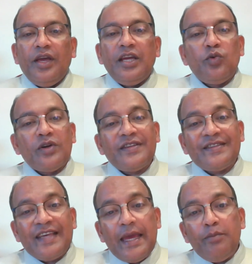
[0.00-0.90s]
It was the
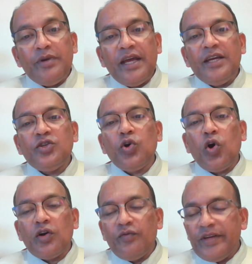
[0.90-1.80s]
same date
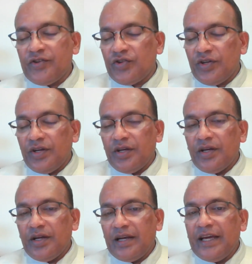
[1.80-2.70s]
on which,
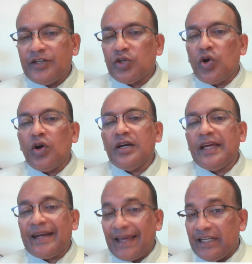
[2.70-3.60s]
later on
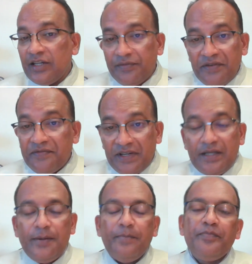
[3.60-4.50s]
in
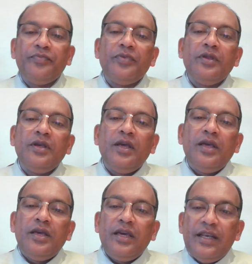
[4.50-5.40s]
1950,
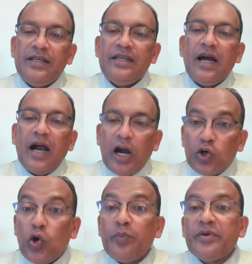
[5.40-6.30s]
India
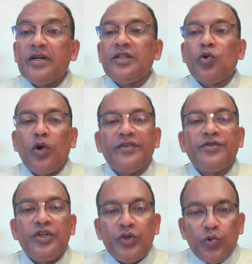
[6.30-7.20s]
adopted the
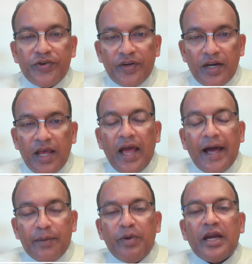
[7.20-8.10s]
constitution
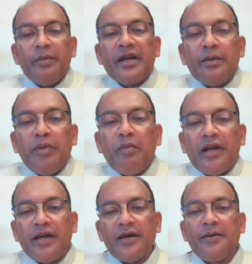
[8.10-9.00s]
and became a
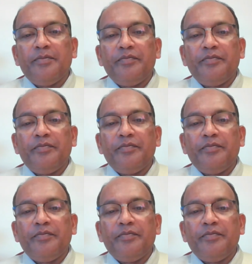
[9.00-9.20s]
republic.